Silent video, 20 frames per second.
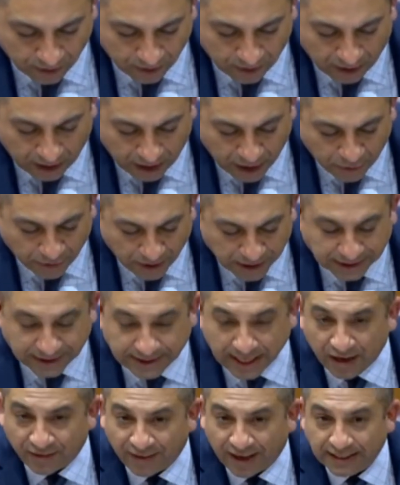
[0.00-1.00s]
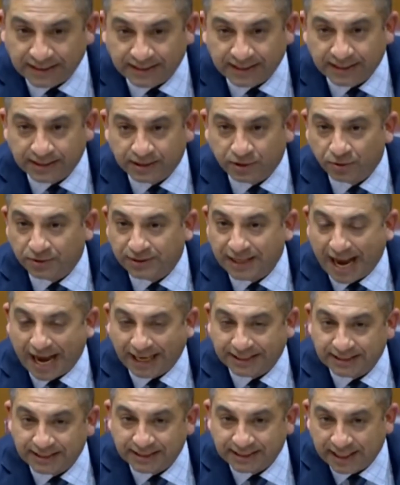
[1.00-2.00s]
And you can incentivize this through
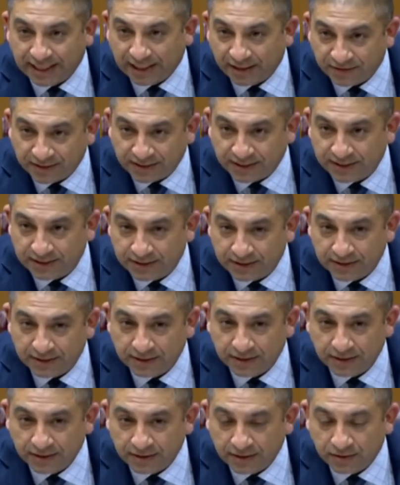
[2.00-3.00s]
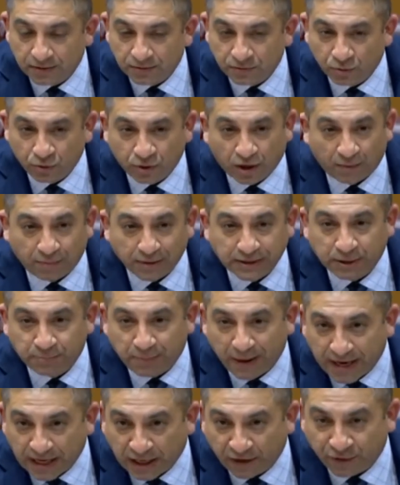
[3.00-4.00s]
tax incentives, through government
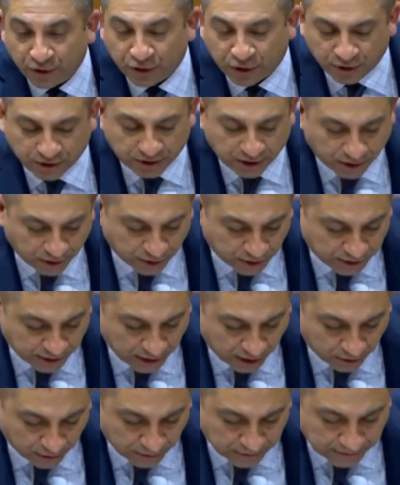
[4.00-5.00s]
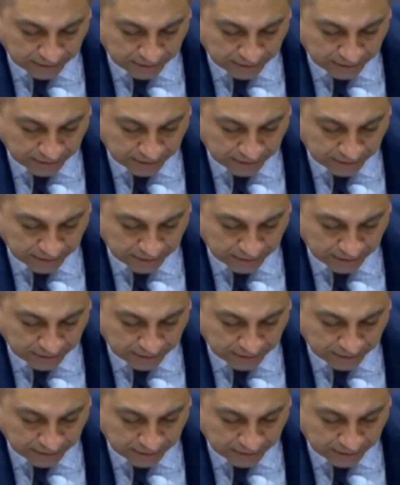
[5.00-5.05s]
spending if you choose to do so.